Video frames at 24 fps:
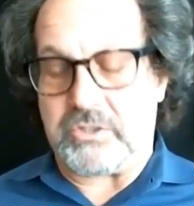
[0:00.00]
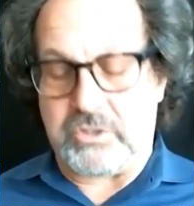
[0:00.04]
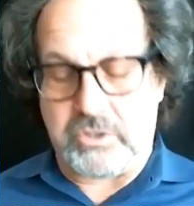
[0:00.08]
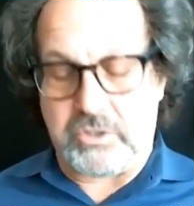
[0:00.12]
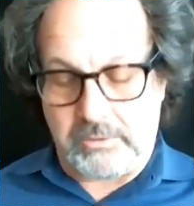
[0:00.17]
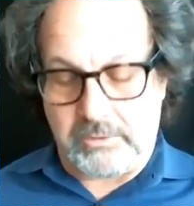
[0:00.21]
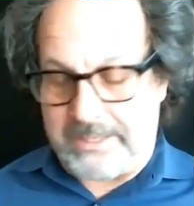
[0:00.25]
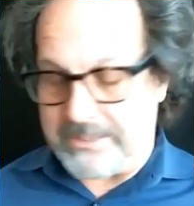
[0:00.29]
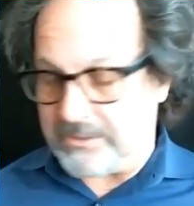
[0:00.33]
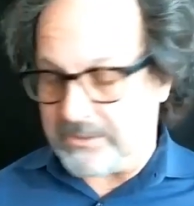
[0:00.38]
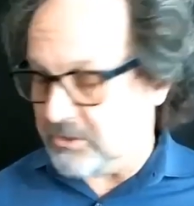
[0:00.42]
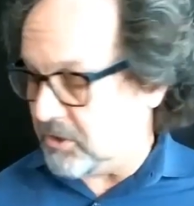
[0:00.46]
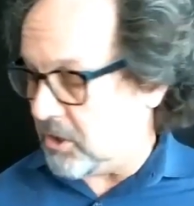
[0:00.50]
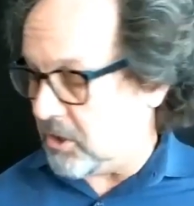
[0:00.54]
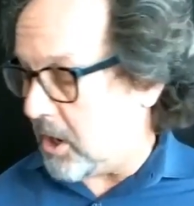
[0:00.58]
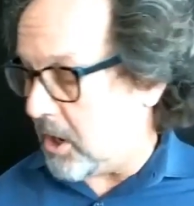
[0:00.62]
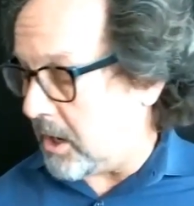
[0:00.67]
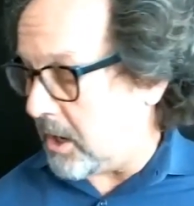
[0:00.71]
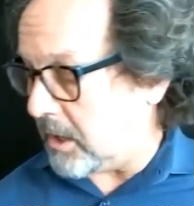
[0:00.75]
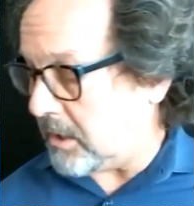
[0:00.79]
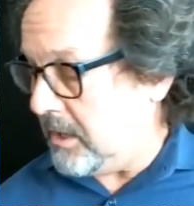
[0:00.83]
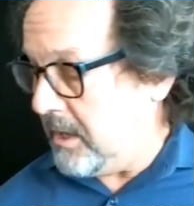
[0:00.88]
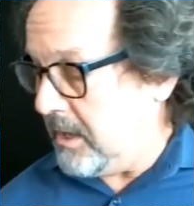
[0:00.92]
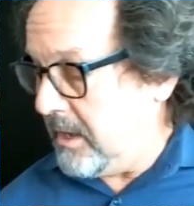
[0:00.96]
So let's
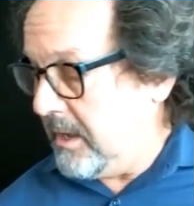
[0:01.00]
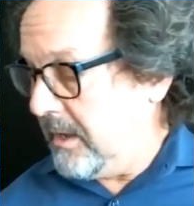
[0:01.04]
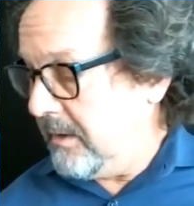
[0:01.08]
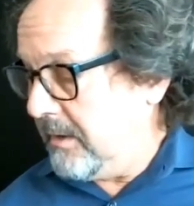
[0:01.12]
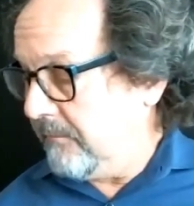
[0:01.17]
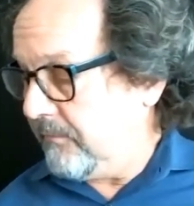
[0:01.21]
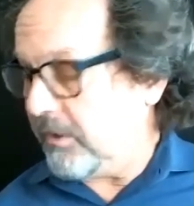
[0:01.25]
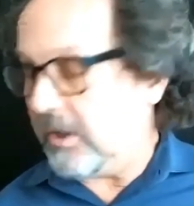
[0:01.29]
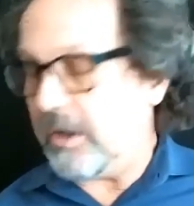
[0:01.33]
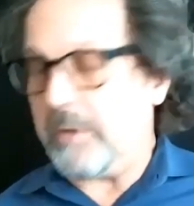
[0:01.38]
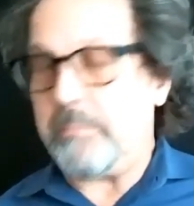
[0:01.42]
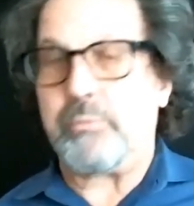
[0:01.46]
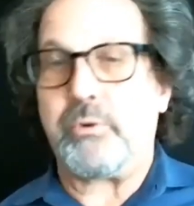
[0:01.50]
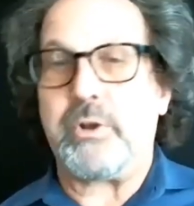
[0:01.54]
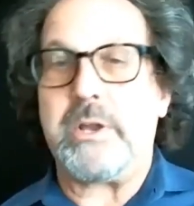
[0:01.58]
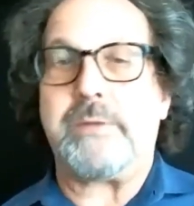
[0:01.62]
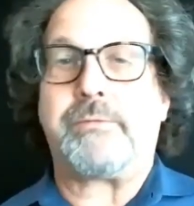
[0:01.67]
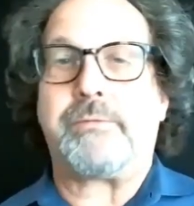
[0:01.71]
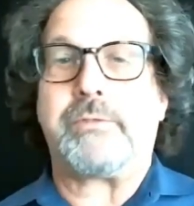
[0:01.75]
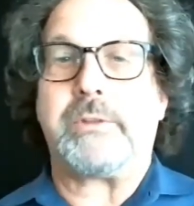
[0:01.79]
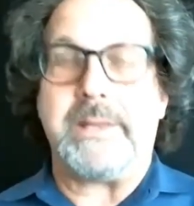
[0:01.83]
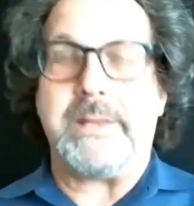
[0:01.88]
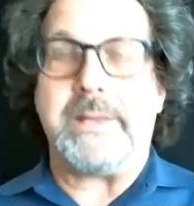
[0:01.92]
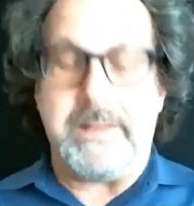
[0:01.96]
talk very
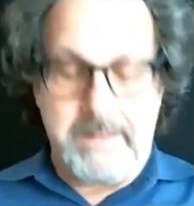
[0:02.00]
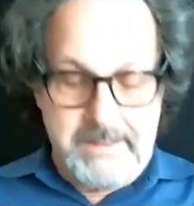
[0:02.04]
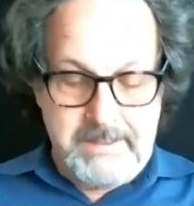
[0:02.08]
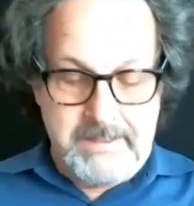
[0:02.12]
briefly.